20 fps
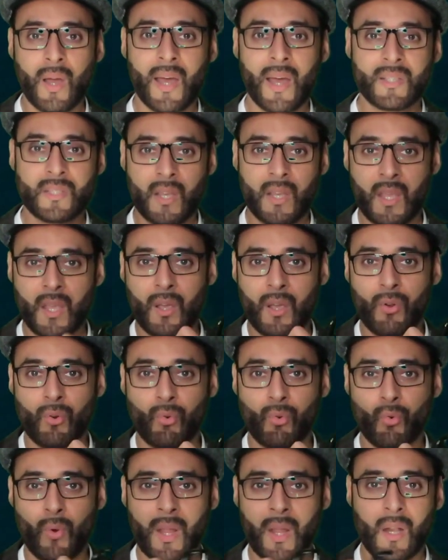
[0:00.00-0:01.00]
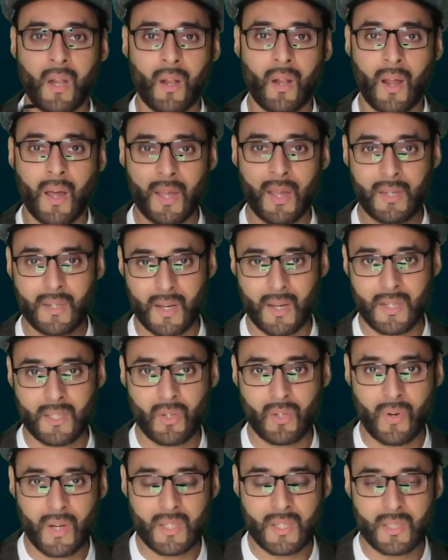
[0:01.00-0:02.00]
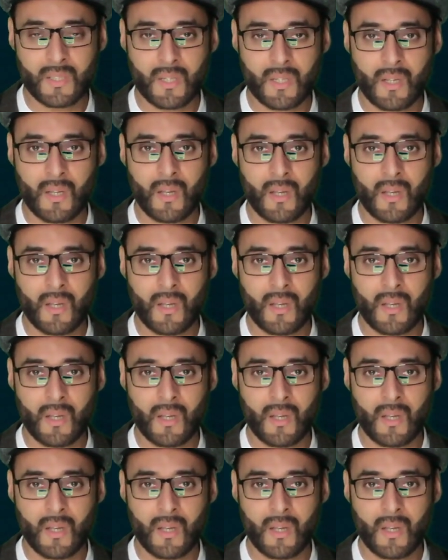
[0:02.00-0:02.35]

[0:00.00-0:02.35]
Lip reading: has a red line under it.